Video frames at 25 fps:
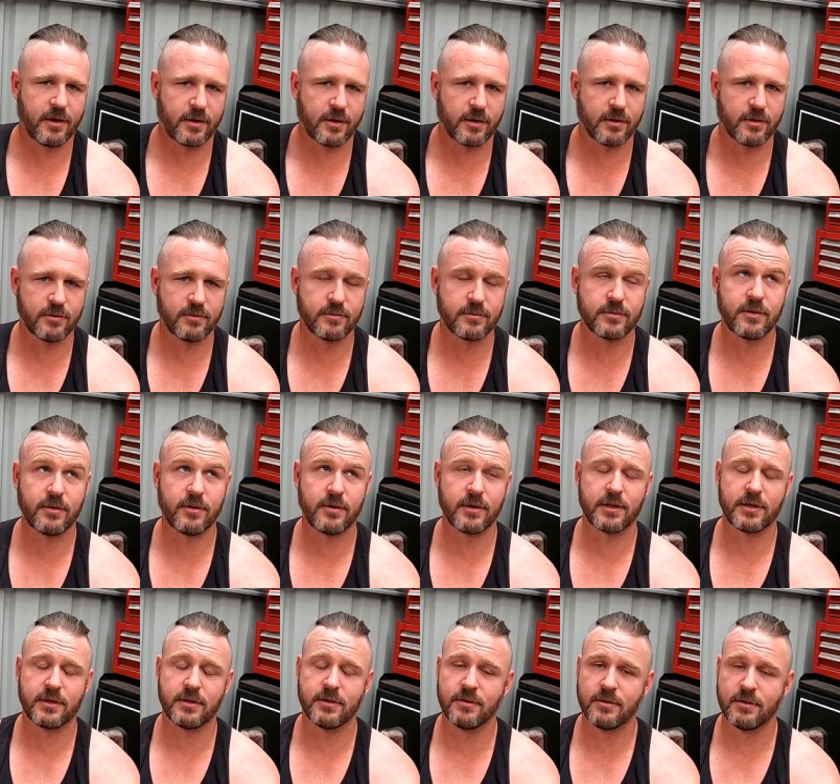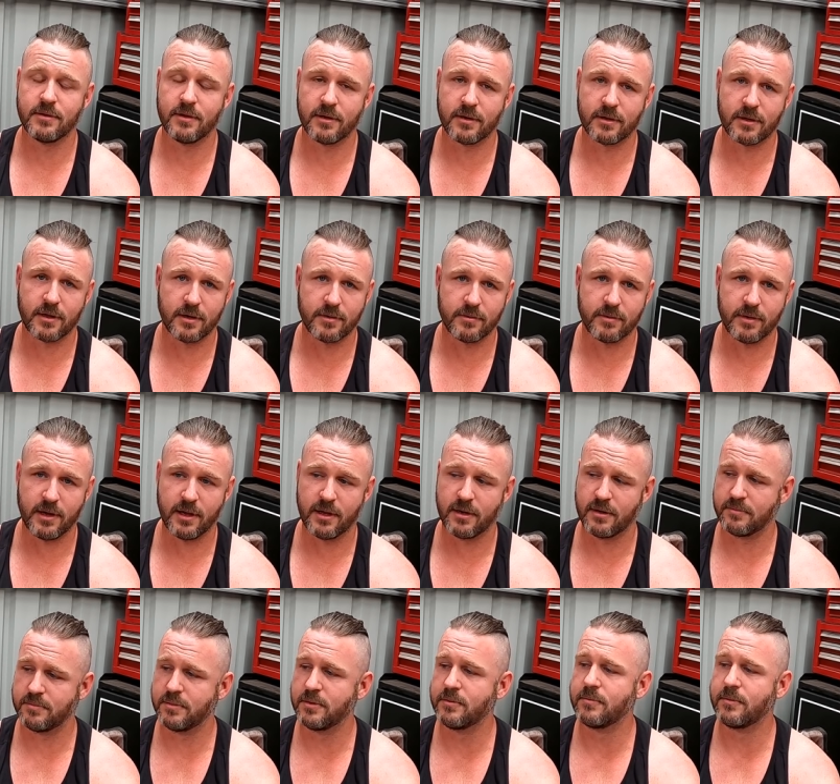I've got a little tiny ute that I get
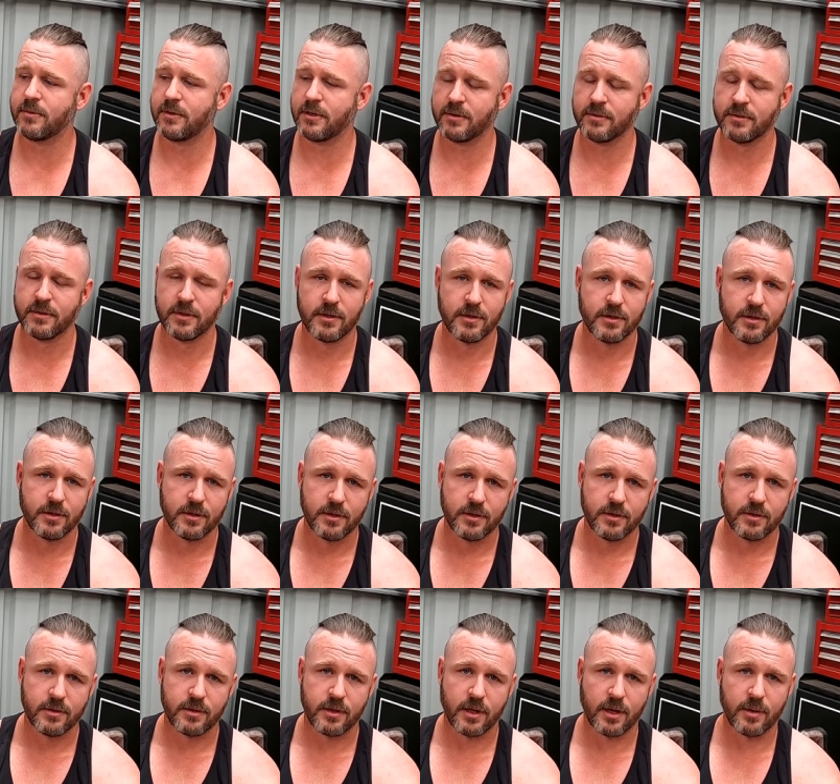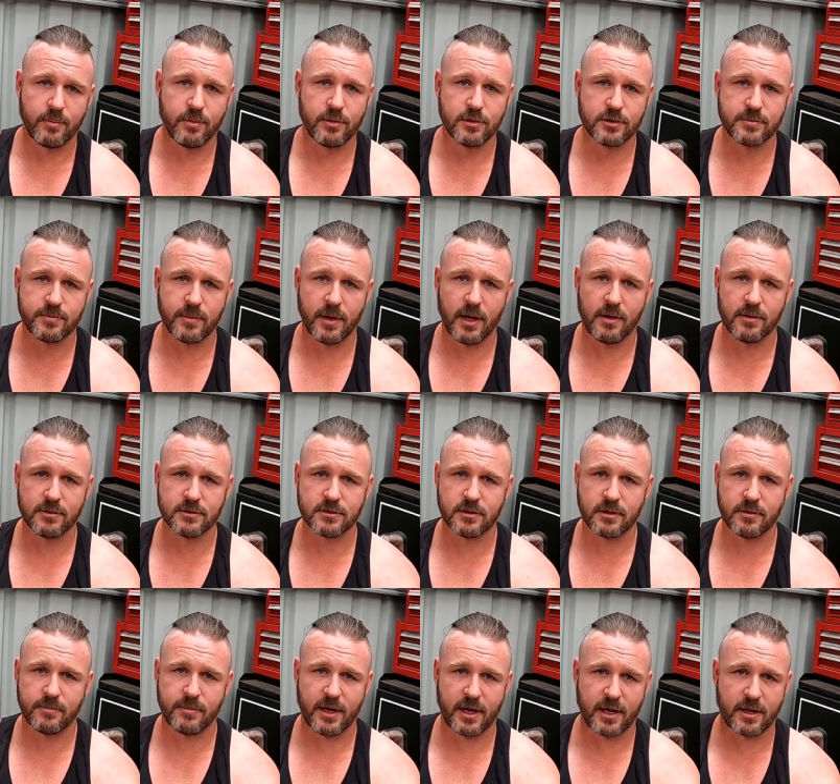around. I put my you know, push mowers
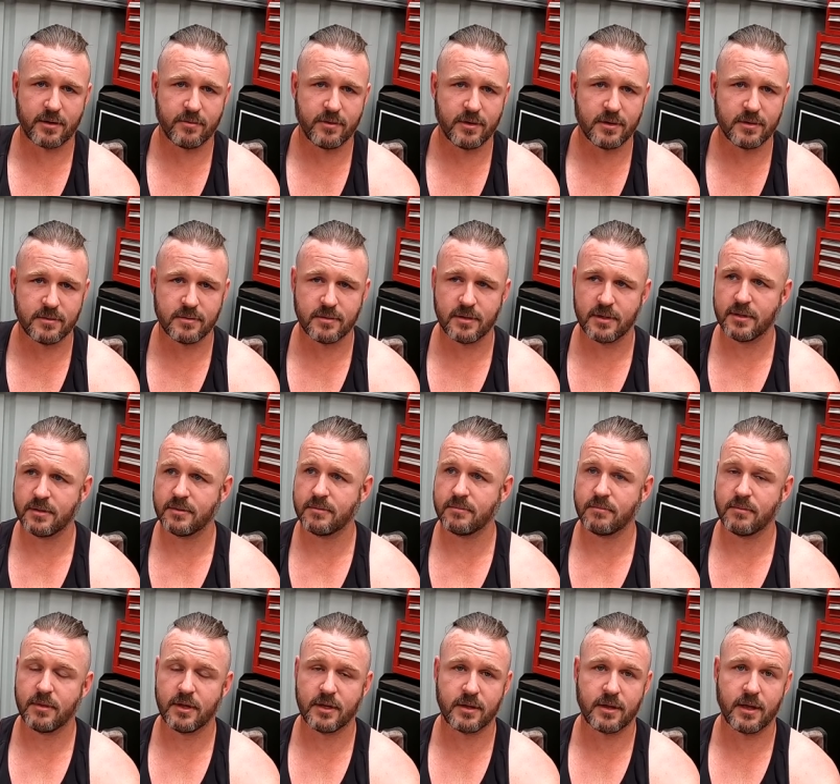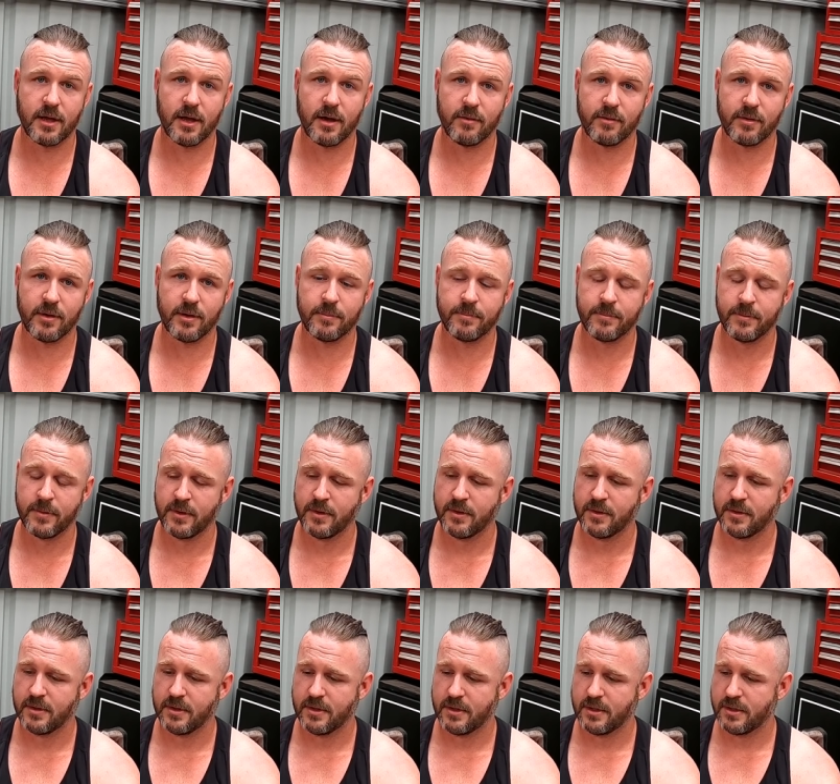on the back of it and, and go around.
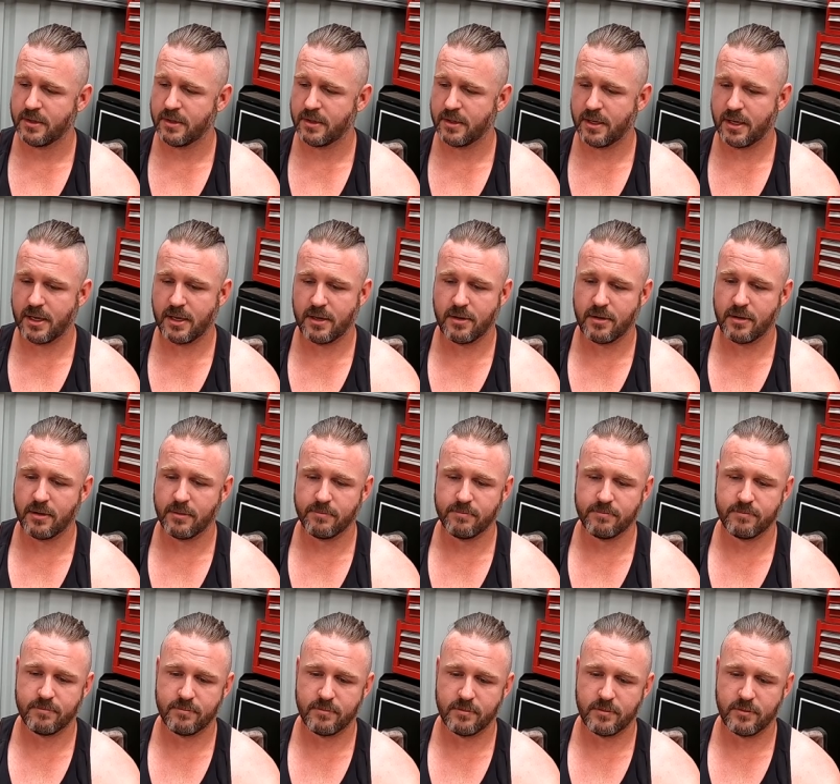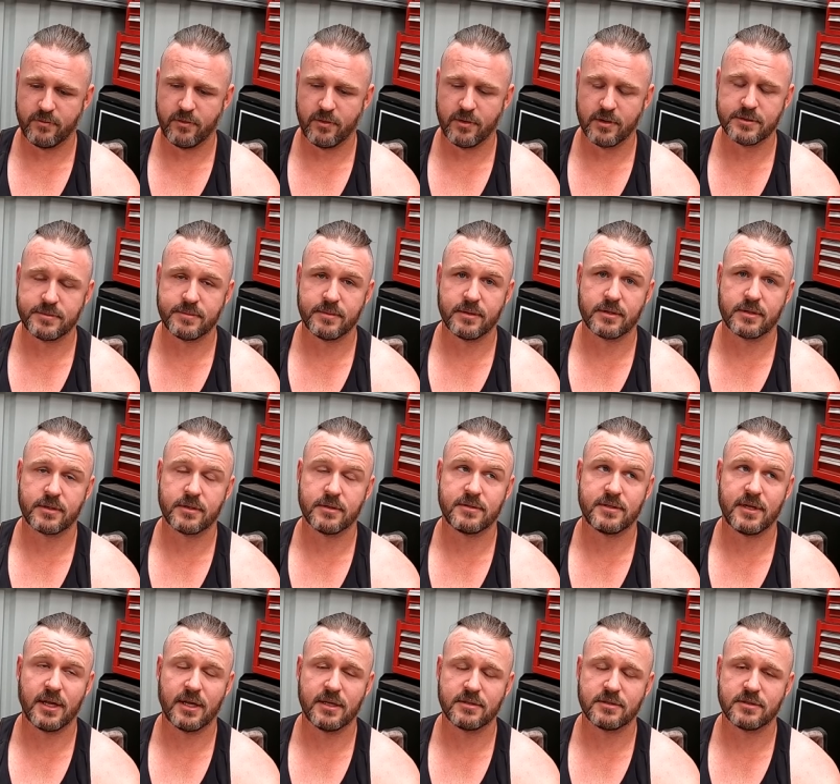Uh, I've always been
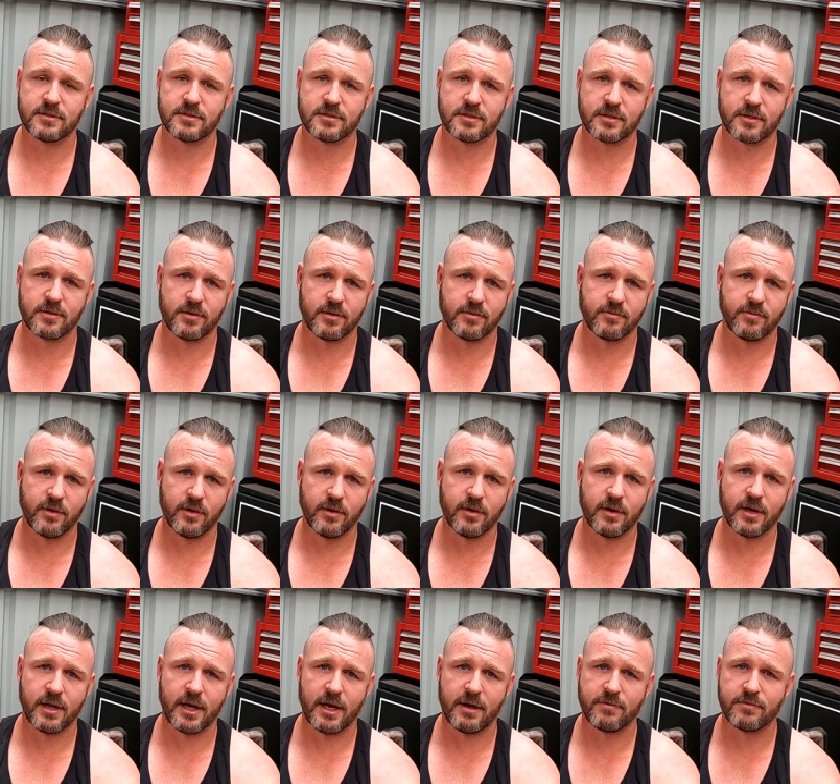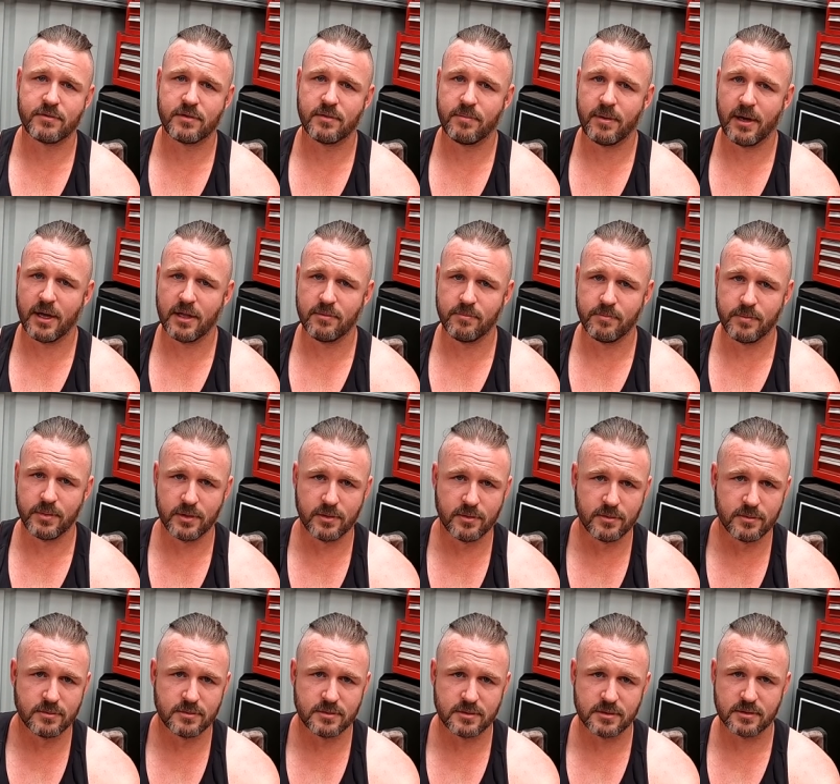content just to kind of earn enough to pay the
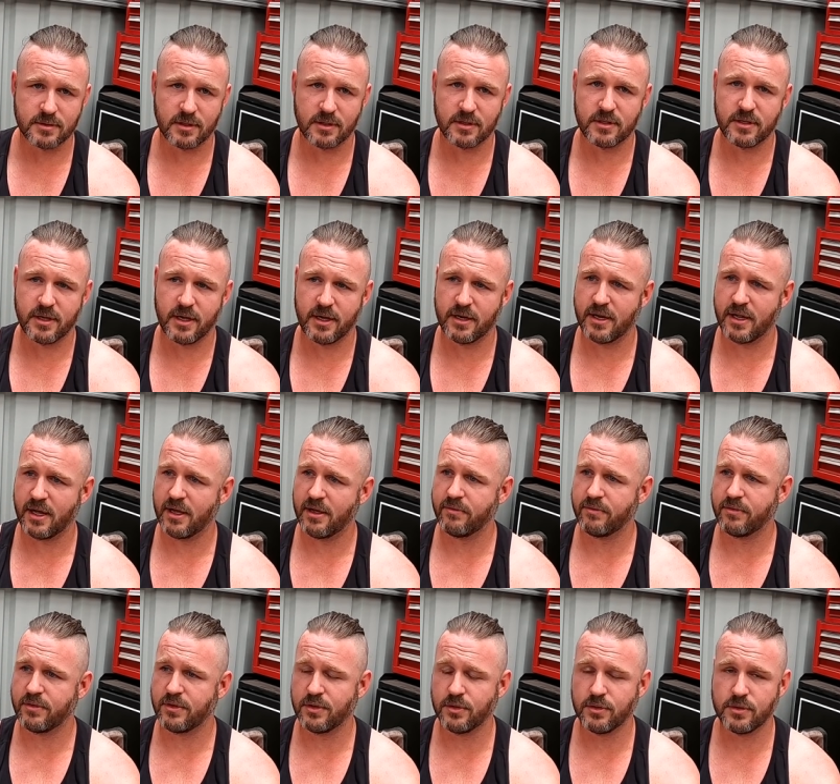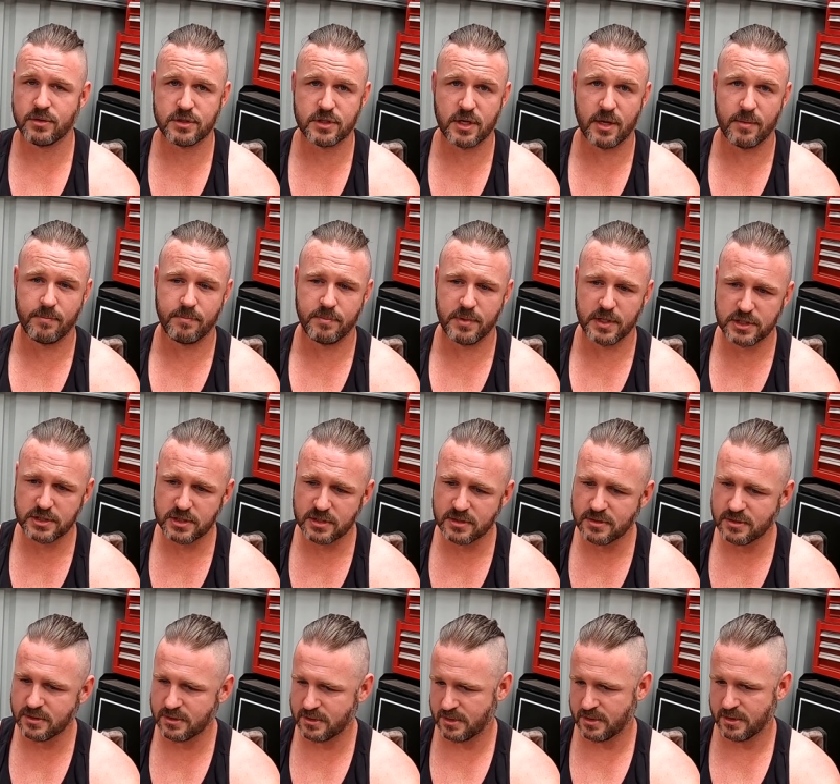bills. I don't have huge
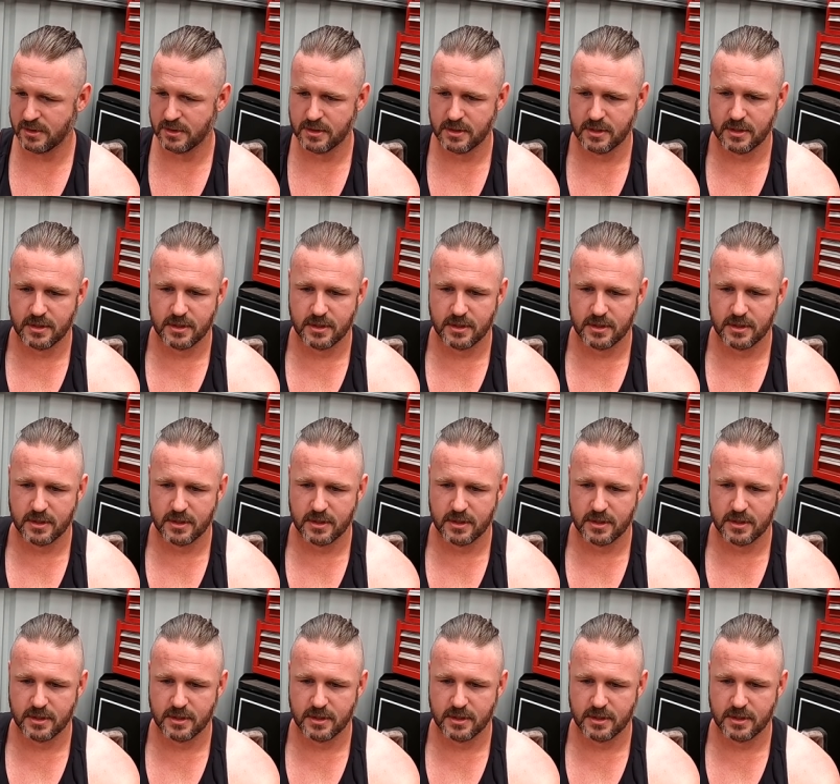ambitions.